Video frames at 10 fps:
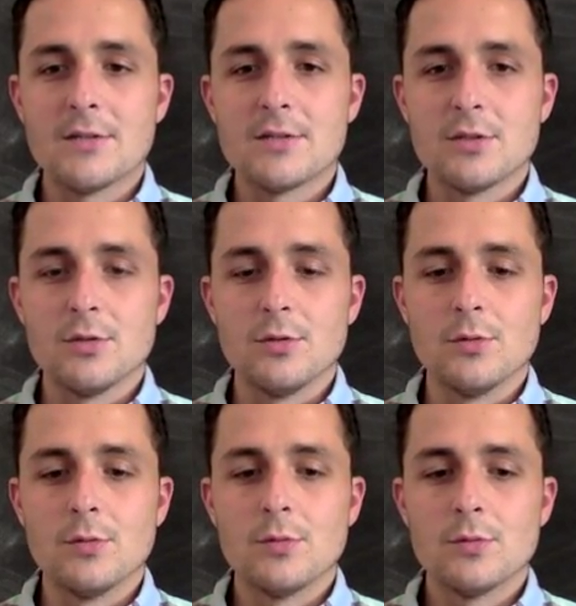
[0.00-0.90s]

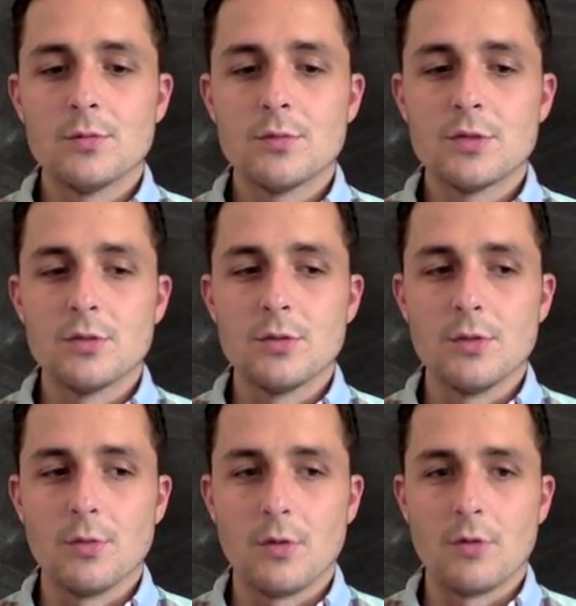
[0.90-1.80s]
to
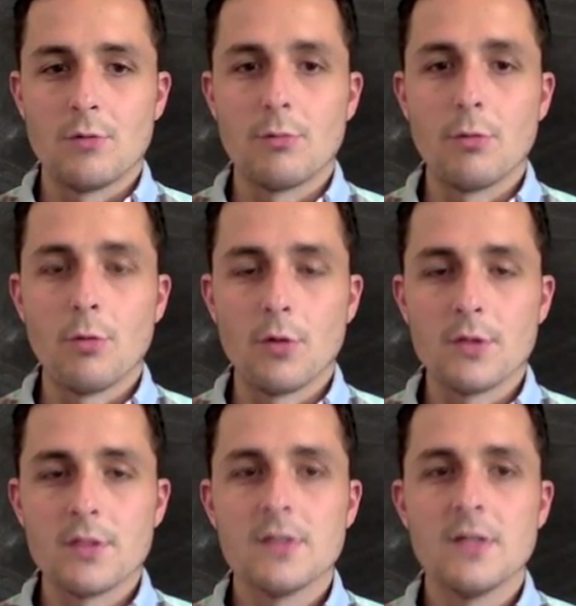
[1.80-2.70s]
your report,